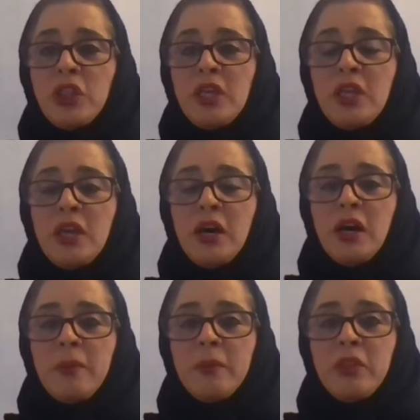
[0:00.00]
the
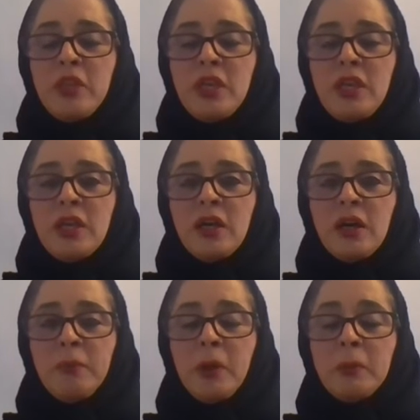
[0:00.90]

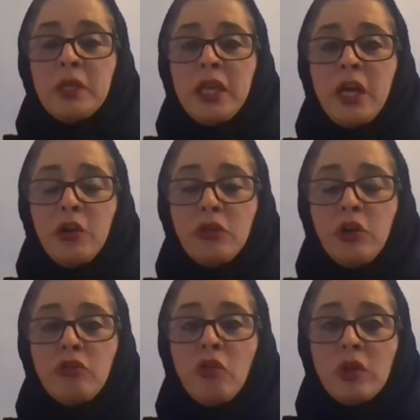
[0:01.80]
public health
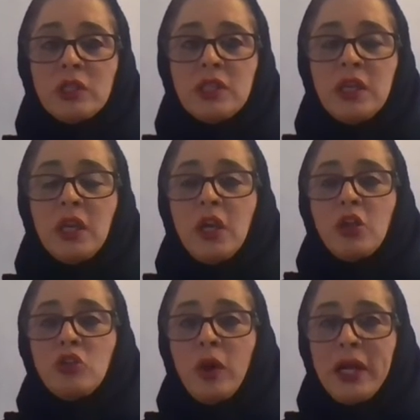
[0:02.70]
authority
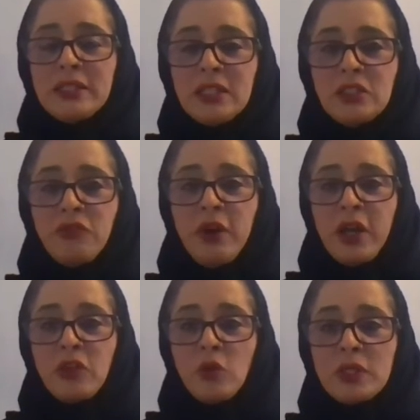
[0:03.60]
to identify
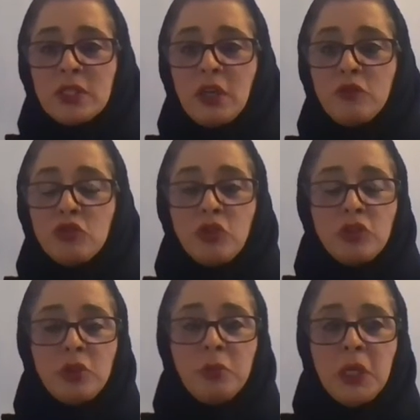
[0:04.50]
the risk of
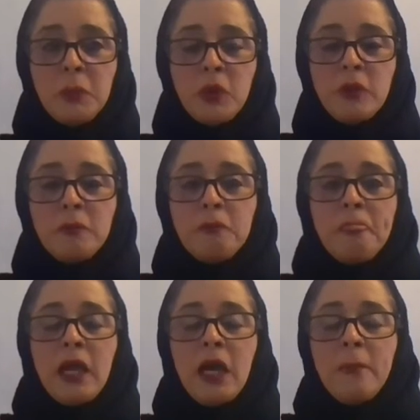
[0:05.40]
certain people
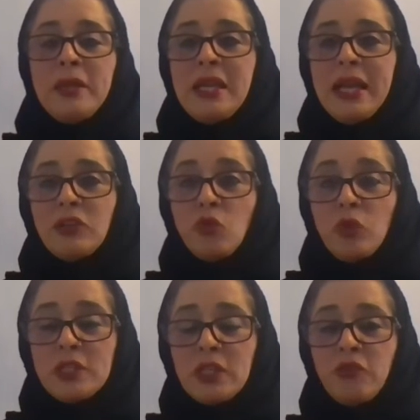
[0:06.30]
being at
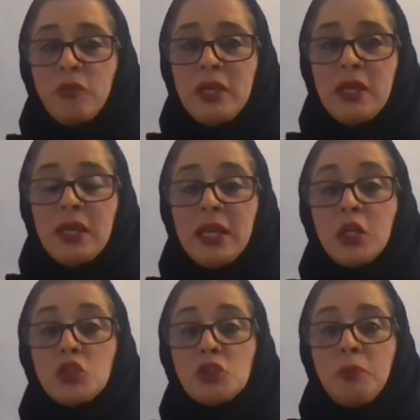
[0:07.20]
risk of being
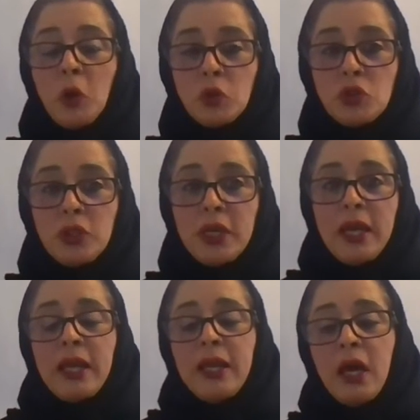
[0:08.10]
exposed.
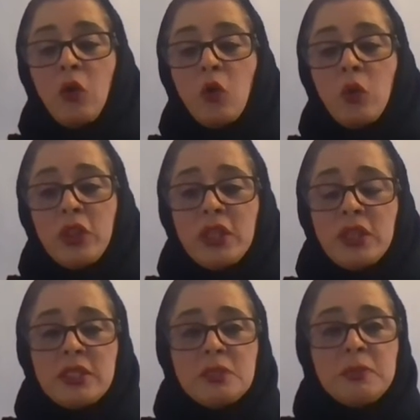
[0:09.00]
Now, within
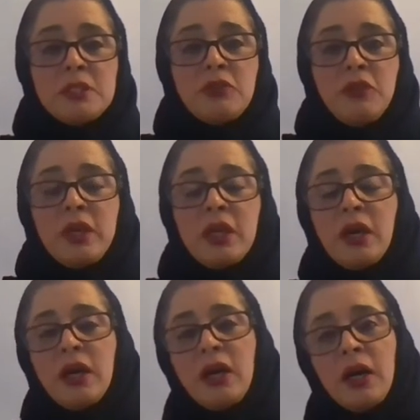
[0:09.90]
this specific
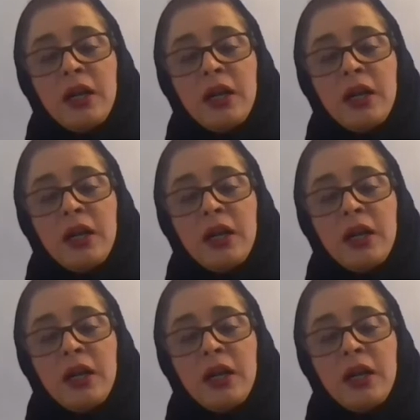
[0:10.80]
